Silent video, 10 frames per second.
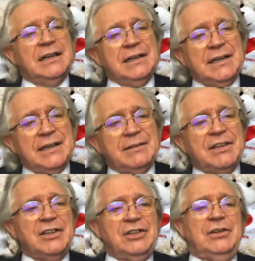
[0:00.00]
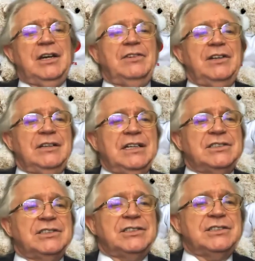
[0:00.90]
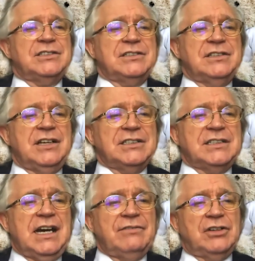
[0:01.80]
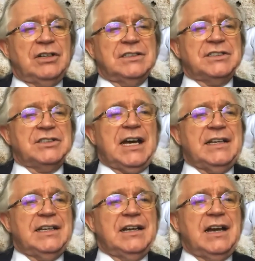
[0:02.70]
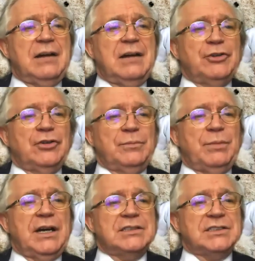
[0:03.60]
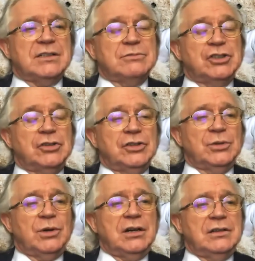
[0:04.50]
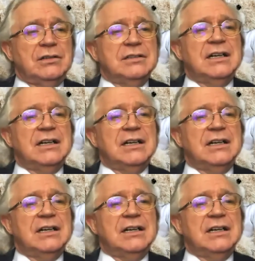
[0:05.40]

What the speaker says: Yeah, thank you, Kevin. It's nice to have your understanding. I'm annoyed by it, so I'm sure you are.